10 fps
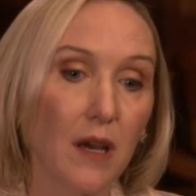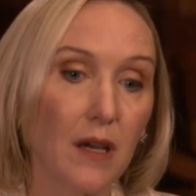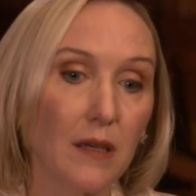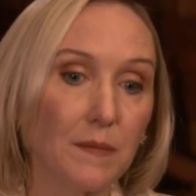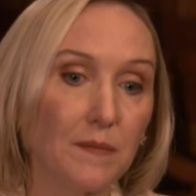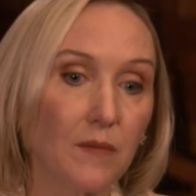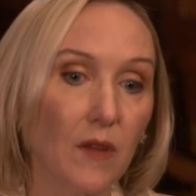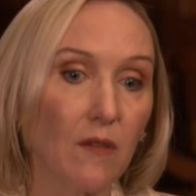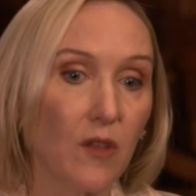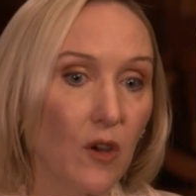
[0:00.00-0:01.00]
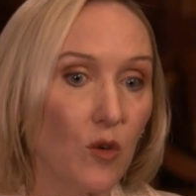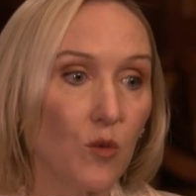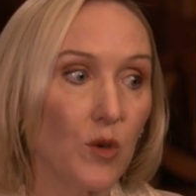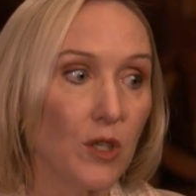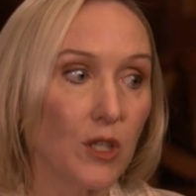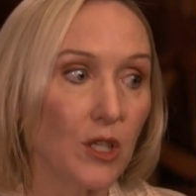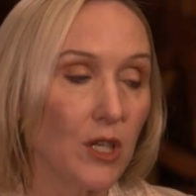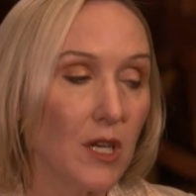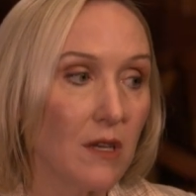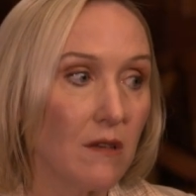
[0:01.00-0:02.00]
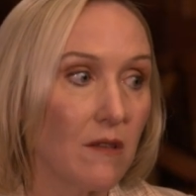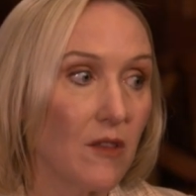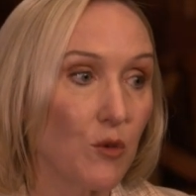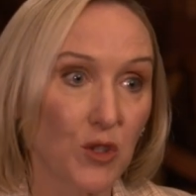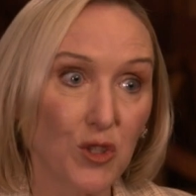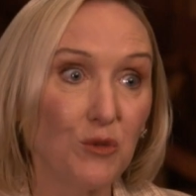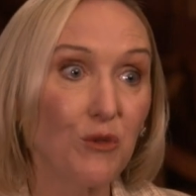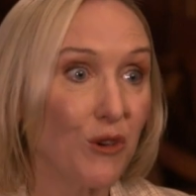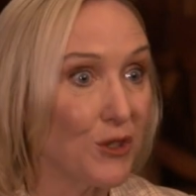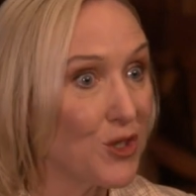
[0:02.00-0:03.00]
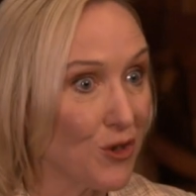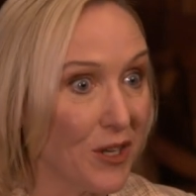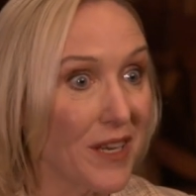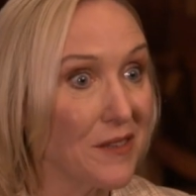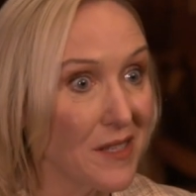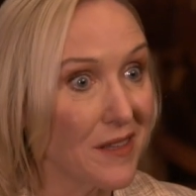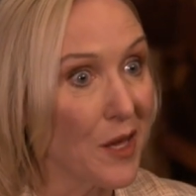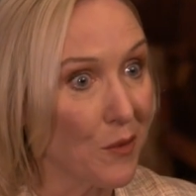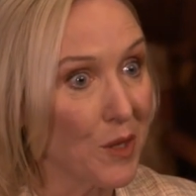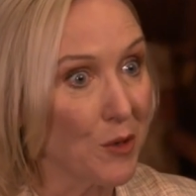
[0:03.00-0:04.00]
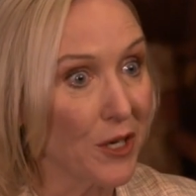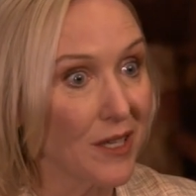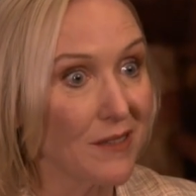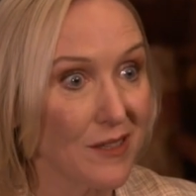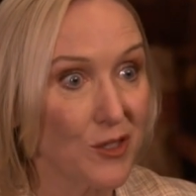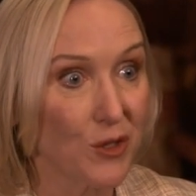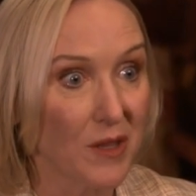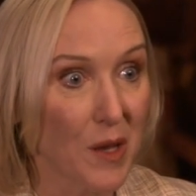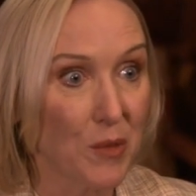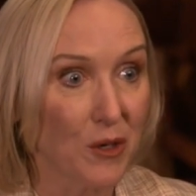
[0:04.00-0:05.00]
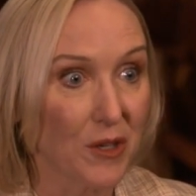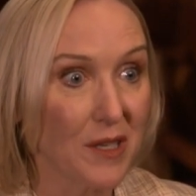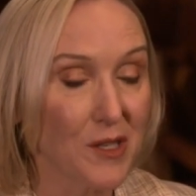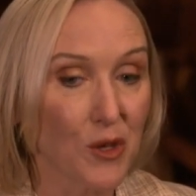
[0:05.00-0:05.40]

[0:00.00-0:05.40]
um, there were there were two large drawdowns in the equity market during that period.